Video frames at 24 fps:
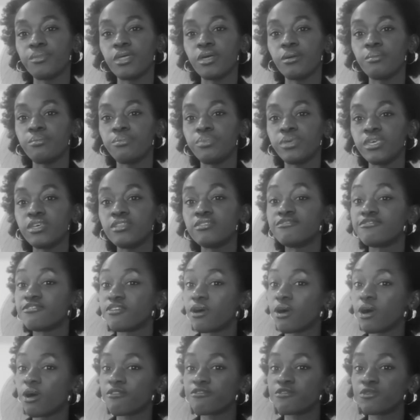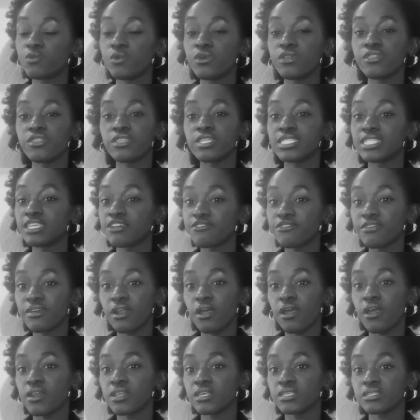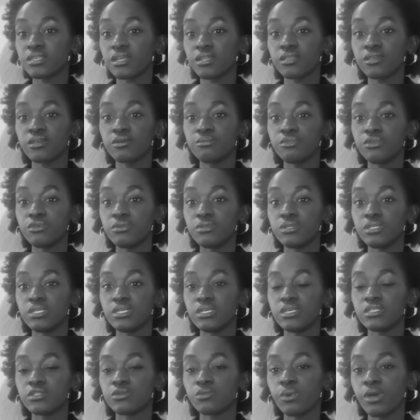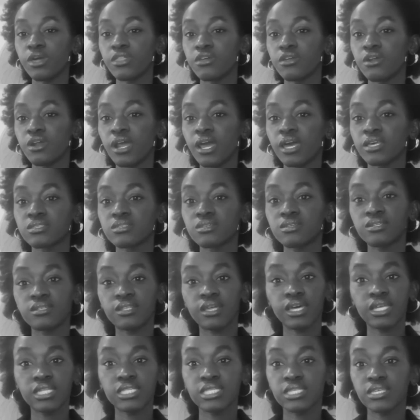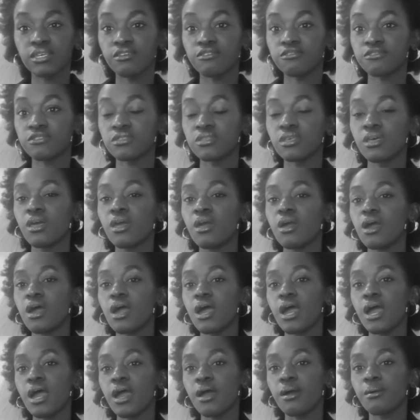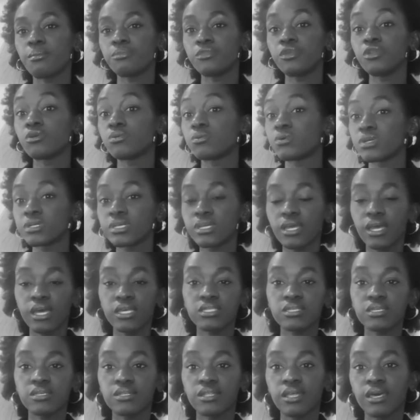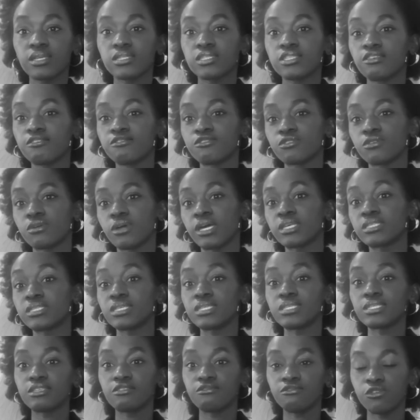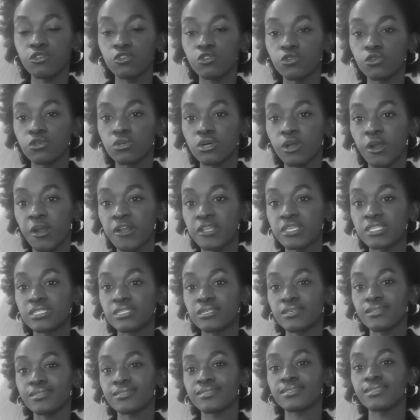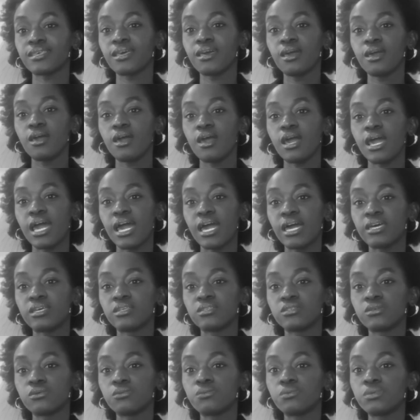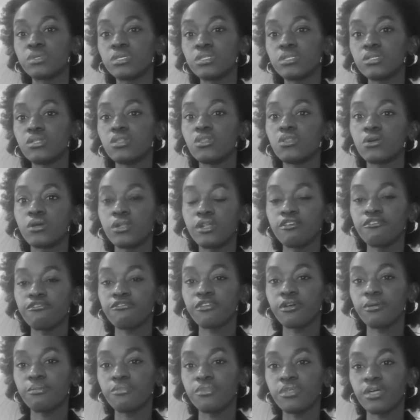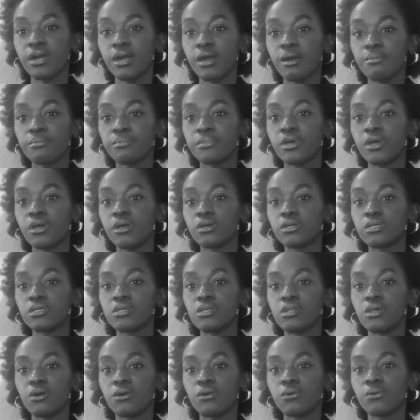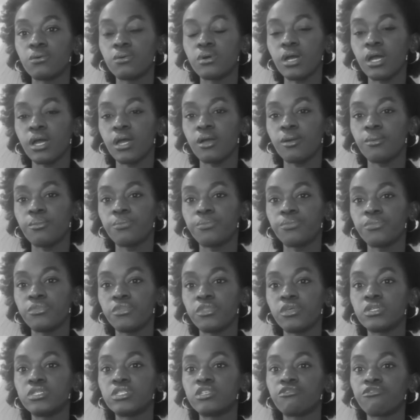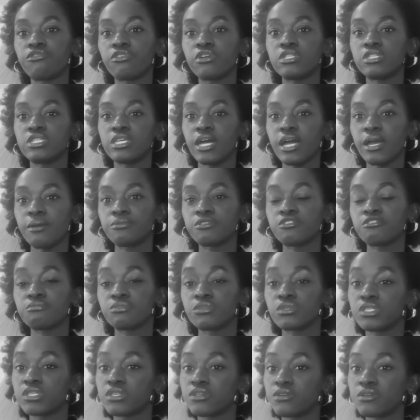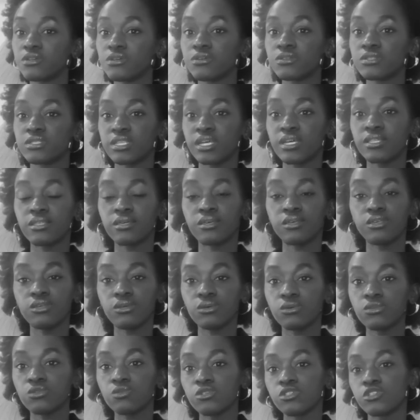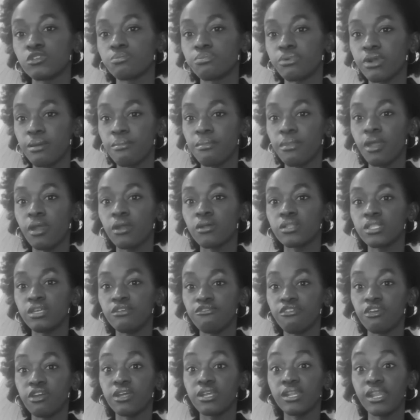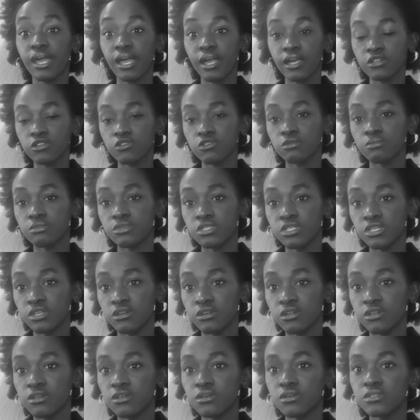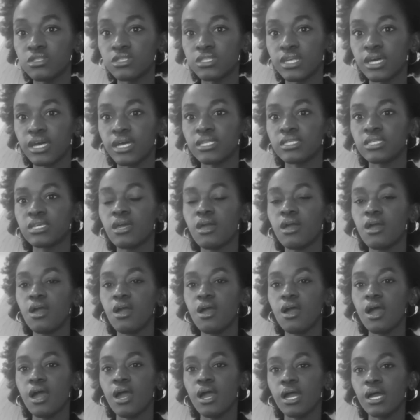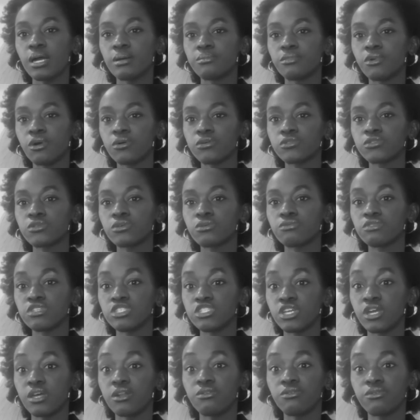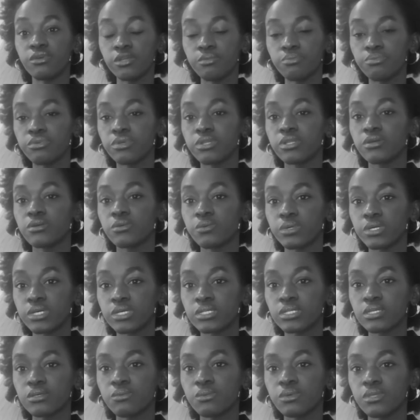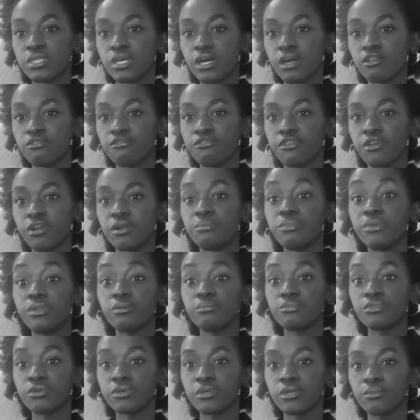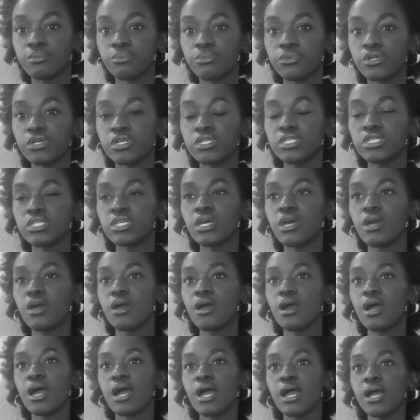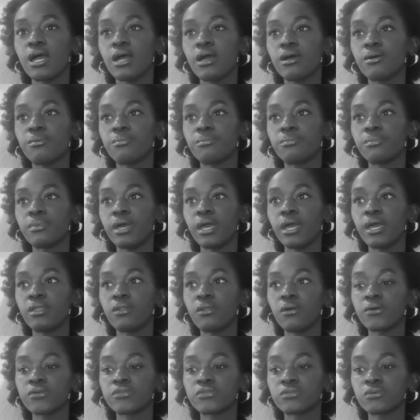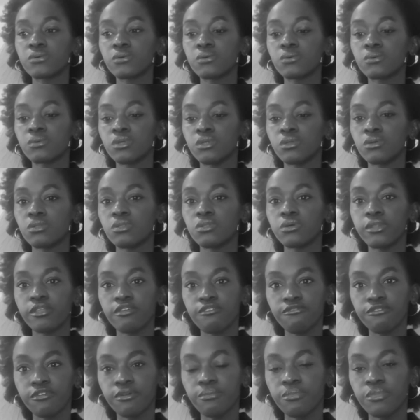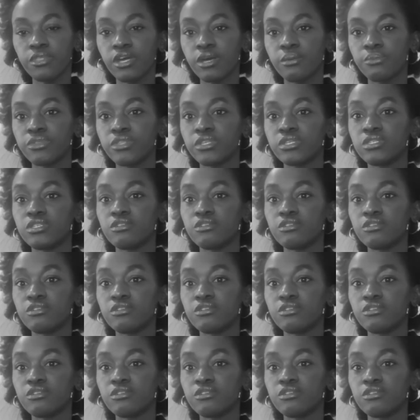be involved with different artisan communities, whether as collectives, working as collectives, or as individual artisans, and really learning from them, the different types of materials that they use, which are primarily very natural materials that also regenerate pretty quickly without very minimal input, and also learning from them the